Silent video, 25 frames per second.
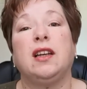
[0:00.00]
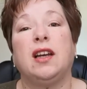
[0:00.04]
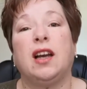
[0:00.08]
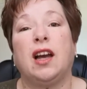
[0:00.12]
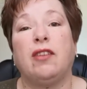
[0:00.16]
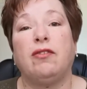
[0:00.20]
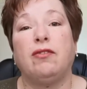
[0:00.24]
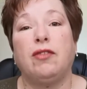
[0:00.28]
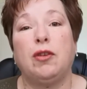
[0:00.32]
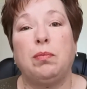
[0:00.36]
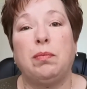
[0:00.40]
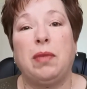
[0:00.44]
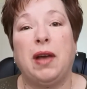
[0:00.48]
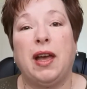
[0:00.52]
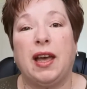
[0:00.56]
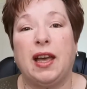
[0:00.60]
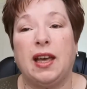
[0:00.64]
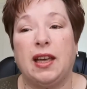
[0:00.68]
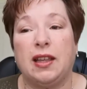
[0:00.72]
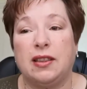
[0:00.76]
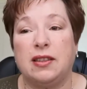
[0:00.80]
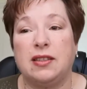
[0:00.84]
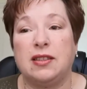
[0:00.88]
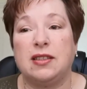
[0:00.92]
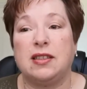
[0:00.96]
and
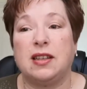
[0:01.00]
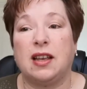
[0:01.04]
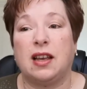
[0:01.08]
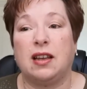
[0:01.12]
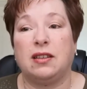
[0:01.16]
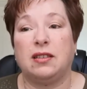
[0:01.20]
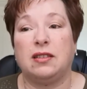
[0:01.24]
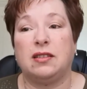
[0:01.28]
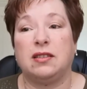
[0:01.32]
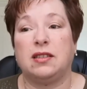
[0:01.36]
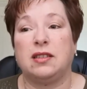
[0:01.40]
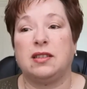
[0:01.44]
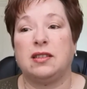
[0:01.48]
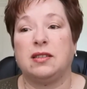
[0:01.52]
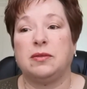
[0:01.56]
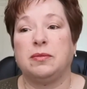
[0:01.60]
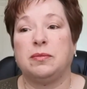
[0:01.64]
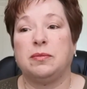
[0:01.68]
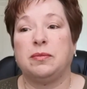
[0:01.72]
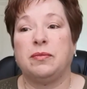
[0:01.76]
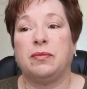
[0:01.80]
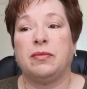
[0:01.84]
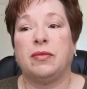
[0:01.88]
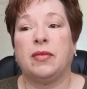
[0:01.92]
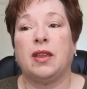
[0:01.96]
repair the cells.
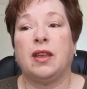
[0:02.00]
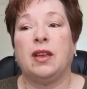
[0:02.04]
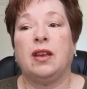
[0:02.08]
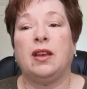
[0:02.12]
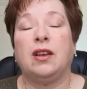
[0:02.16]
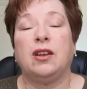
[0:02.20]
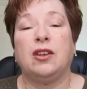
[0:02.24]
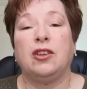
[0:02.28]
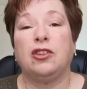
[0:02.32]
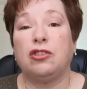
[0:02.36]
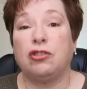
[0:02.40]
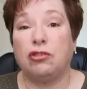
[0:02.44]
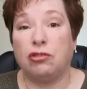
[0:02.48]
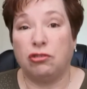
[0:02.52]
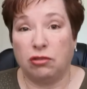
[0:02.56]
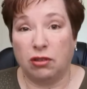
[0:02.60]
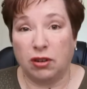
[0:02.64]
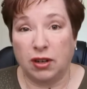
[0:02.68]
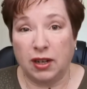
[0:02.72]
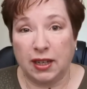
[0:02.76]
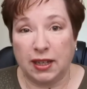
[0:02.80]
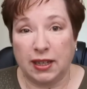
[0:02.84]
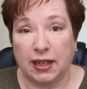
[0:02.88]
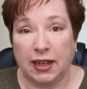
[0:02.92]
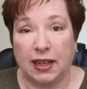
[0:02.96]

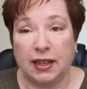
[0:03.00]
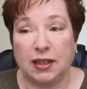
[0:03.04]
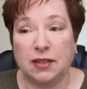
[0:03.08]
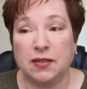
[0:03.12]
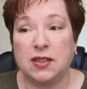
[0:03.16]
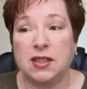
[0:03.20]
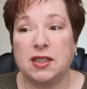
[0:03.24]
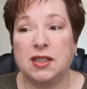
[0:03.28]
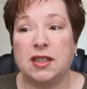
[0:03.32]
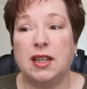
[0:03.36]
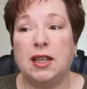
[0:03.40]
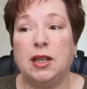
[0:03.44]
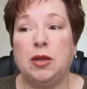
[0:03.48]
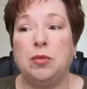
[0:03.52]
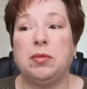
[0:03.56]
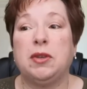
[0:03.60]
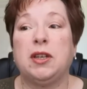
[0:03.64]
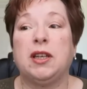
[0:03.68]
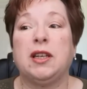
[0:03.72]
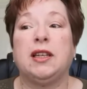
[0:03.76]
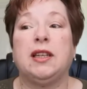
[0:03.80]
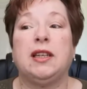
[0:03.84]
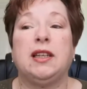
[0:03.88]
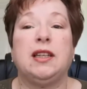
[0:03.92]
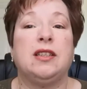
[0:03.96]
Chronic lack of sleep
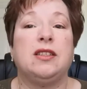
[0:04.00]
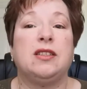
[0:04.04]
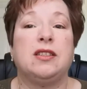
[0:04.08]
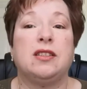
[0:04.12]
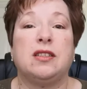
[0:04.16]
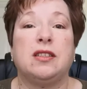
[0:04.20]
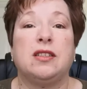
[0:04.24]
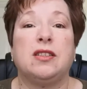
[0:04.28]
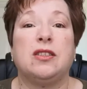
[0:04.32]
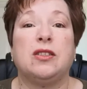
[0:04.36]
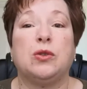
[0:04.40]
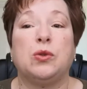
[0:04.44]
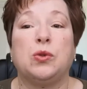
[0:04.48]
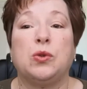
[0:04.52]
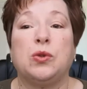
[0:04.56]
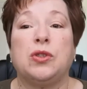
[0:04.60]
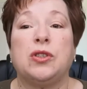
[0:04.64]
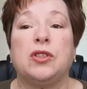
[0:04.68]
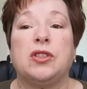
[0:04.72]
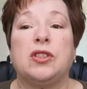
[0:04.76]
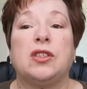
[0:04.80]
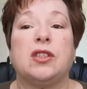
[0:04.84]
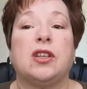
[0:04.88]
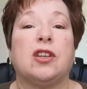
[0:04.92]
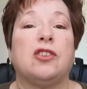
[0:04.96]
can lead to
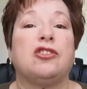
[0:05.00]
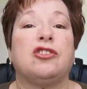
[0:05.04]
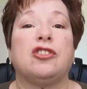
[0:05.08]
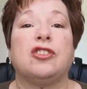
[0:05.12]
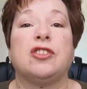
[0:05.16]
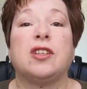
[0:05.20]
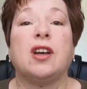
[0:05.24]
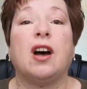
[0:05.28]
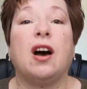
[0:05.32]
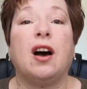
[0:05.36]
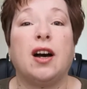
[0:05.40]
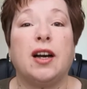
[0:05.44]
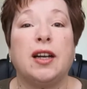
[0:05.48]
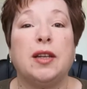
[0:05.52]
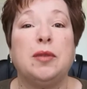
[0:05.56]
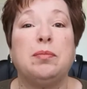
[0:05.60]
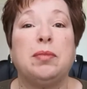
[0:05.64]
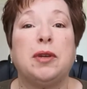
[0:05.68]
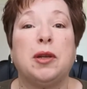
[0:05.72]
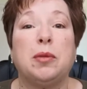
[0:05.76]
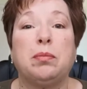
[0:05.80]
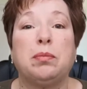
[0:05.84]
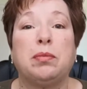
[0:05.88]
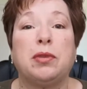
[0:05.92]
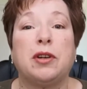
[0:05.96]
disorders such as high
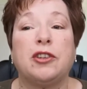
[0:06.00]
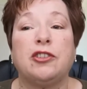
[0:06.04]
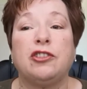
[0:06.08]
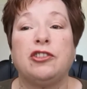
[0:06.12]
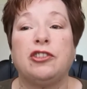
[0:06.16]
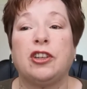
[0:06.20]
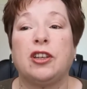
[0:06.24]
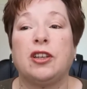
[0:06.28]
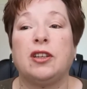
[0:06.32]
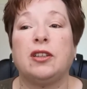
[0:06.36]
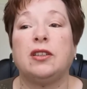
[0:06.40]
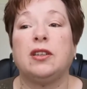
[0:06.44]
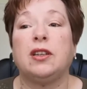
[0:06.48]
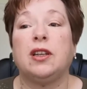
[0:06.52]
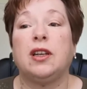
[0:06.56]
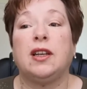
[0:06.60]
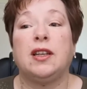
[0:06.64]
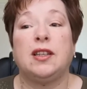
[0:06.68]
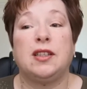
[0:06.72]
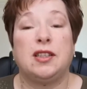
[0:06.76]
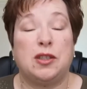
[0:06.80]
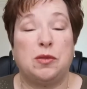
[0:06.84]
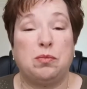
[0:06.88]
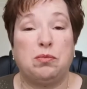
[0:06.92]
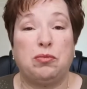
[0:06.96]
blood pressure,
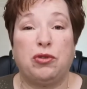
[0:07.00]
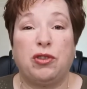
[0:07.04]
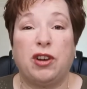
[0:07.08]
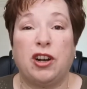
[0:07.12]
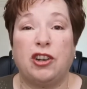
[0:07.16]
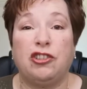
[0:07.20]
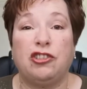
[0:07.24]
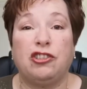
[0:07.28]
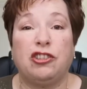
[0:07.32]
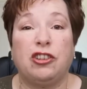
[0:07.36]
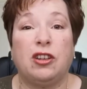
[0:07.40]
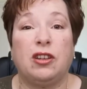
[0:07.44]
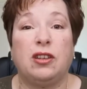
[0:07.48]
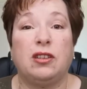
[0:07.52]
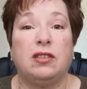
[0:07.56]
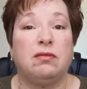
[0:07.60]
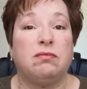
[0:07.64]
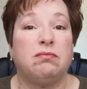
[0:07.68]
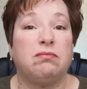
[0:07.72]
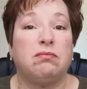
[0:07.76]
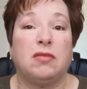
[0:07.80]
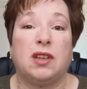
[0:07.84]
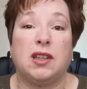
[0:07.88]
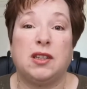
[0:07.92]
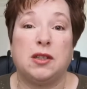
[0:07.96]
depression
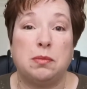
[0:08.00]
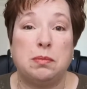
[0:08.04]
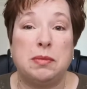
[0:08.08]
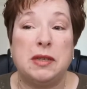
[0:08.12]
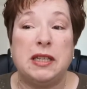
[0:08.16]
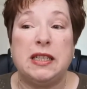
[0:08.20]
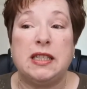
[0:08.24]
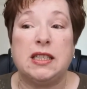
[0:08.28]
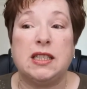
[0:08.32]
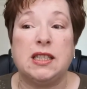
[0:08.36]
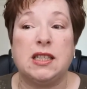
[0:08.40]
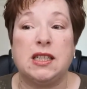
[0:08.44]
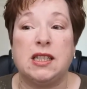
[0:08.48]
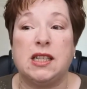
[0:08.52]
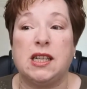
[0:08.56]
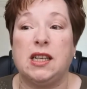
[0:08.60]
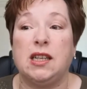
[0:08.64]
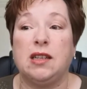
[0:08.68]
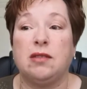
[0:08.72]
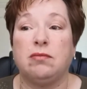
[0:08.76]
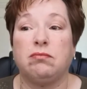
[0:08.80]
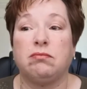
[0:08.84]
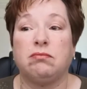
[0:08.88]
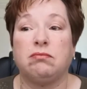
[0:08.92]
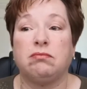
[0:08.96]
and
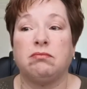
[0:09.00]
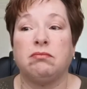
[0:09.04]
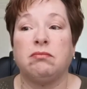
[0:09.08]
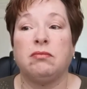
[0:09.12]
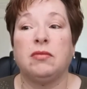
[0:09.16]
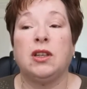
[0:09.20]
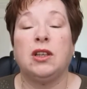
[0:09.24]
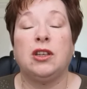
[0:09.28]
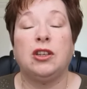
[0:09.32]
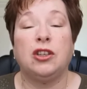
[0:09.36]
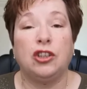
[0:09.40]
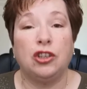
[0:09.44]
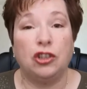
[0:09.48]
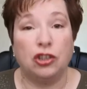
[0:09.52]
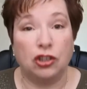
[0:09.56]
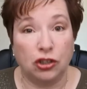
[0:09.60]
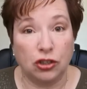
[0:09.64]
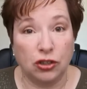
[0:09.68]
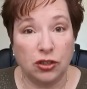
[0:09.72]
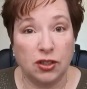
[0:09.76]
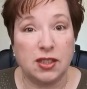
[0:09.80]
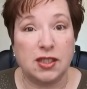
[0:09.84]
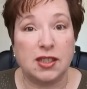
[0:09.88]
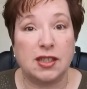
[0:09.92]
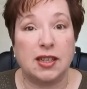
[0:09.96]
obesity.
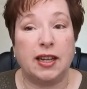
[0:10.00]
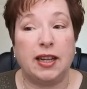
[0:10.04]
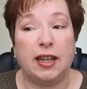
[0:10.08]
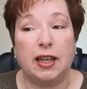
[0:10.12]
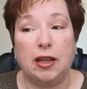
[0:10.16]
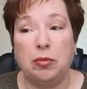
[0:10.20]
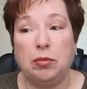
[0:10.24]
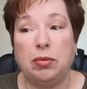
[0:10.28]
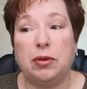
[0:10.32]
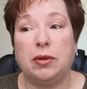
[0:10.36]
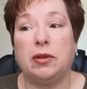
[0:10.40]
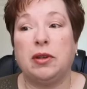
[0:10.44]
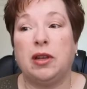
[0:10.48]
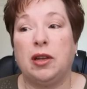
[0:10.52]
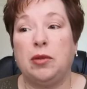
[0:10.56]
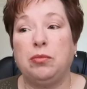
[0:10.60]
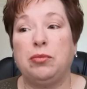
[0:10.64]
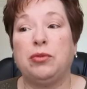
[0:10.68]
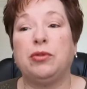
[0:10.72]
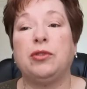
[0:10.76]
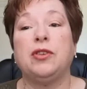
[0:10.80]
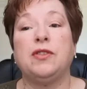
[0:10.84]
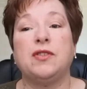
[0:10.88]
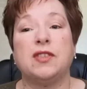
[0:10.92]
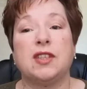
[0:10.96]
Good sleep
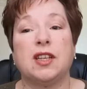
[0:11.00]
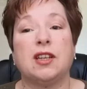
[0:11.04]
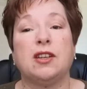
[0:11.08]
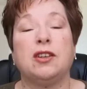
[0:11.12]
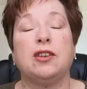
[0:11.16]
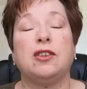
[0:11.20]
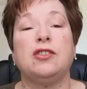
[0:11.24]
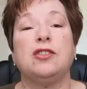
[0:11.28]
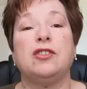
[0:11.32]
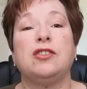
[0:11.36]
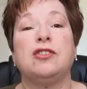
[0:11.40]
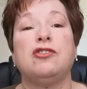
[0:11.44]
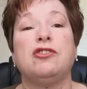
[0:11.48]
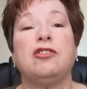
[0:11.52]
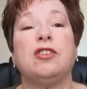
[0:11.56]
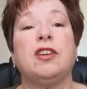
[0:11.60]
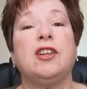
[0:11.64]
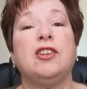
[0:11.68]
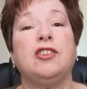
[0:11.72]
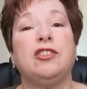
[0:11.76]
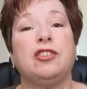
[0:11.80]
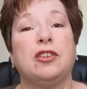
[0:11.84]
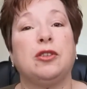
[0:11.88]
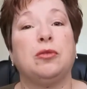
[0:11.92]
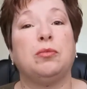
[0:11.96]
improves our
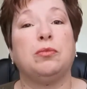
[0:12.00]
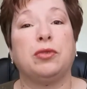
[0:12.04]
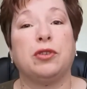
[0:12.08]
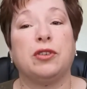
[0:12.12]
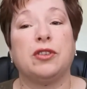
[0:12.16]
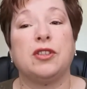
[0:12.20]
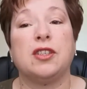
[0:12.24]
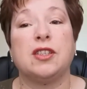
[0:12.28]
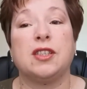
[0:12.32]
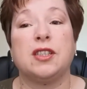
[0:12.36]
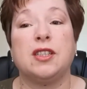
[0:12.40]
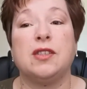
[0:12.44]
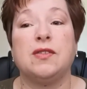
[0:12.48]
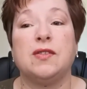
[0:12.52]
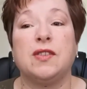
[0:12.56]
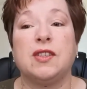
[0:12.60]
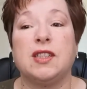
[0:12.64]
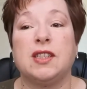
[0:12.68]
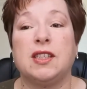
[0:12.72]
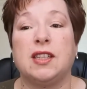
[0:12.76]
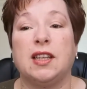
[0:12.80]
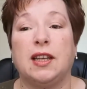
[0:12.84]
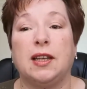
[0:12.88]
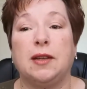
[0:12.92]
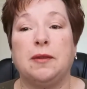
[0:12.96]
concentration and
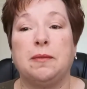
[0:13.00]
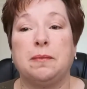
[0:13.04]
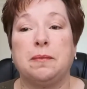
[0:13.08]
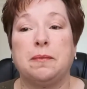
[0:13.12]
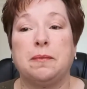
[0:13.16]
productivity.